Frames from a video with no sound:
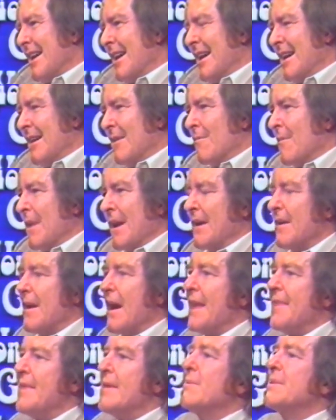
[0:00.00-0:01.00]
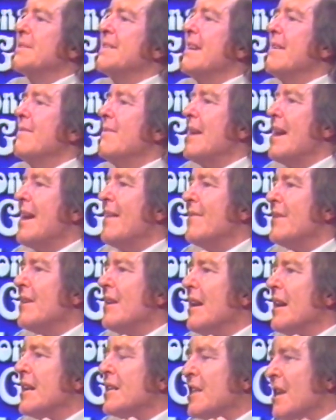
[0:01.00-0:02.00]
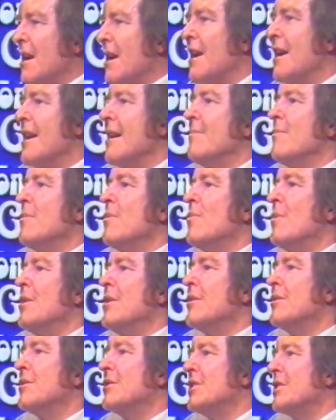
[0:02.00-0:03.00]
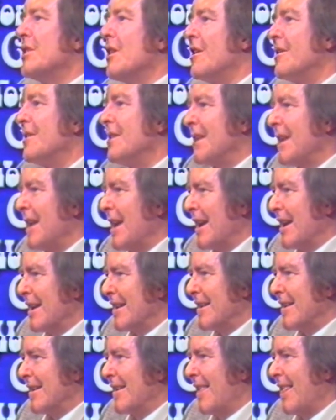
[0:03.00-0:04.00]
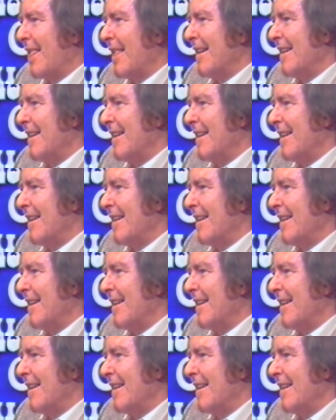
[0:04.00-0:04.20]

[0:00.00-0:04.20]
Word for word: uh, where, and there was never ever a time when you could start again.